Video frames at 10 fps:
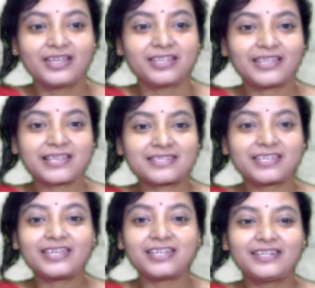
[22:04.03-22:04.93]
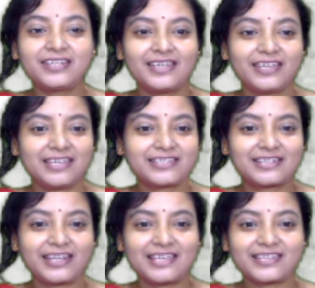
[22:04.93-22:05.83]
The seed is
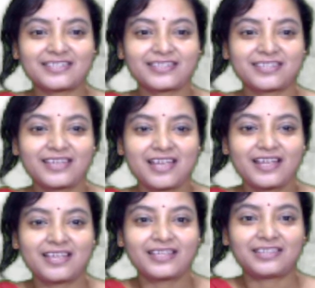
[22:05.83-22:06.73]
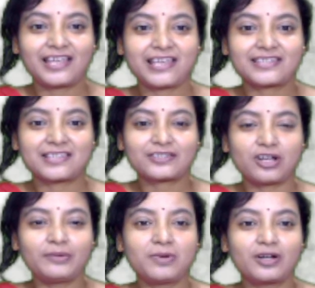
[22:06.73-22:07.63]
grace, the essence
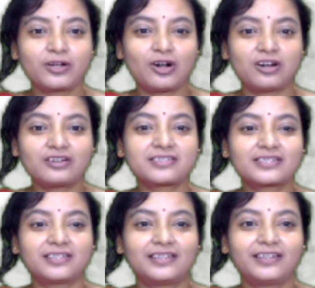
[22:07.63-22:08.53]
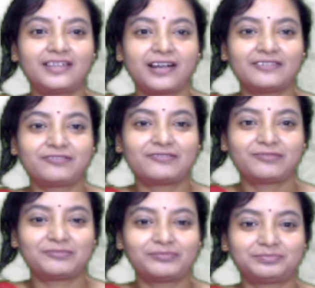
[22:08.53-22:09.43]
of God's love.
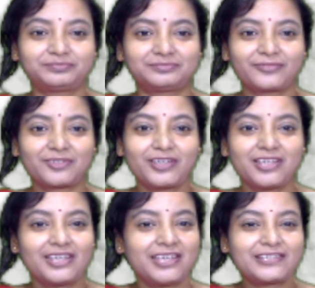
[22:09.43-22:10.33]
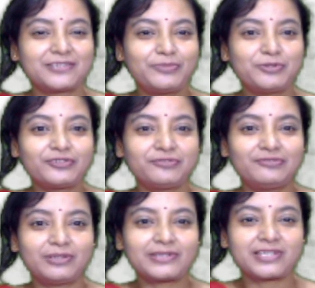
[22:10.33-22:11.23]
It is a beautiful
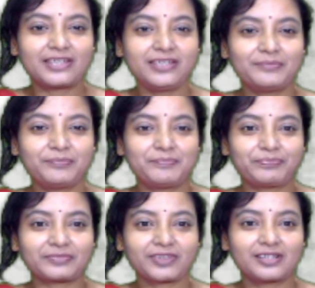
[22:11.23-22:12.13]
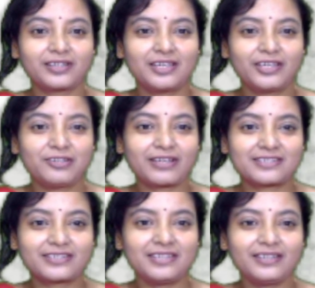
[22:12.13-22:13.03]
imagery, you can
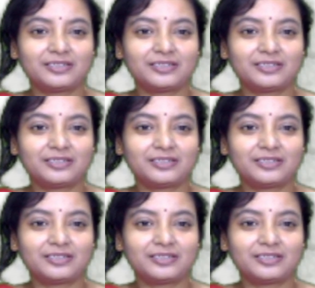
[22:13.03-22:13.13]
see.